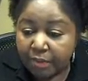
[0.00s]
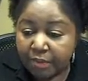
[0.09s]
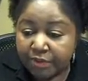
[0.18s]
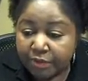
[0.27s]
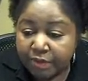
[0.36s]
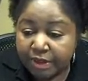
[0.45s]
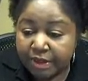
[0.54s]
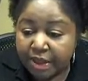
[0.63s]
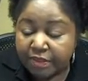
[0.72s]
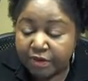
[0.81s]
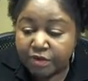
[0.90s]
with
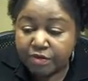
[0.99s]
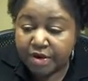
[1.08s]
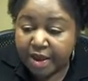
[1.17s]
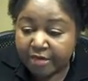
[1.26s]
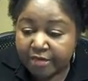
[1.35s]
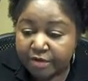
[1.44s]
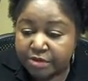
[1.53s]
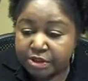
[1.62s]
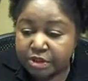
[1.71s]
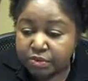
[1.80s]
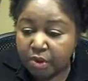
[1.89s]
Queen that you're never
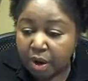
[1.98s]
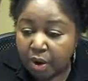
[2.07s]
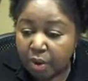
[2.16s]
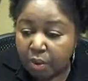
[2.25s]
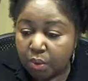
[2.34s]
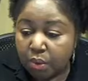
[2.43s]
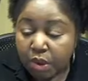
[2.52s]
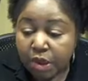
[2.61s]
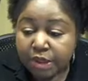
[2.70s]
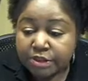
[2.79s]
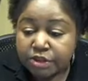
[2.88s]
too old
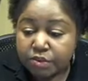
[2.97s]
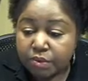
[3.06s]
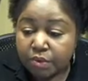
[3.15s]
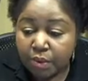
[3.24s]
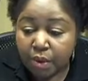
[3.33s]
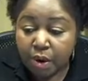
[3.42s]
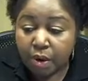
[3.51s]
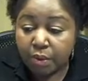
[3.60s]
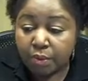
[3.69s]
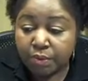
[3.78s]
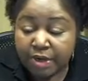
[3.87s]
to
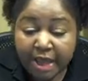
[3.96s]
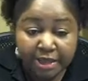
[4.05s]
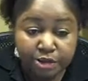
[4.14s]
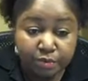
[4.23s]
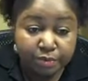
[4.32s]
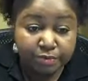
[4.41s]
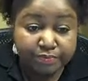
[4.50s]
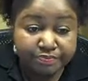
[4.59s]
grow natural.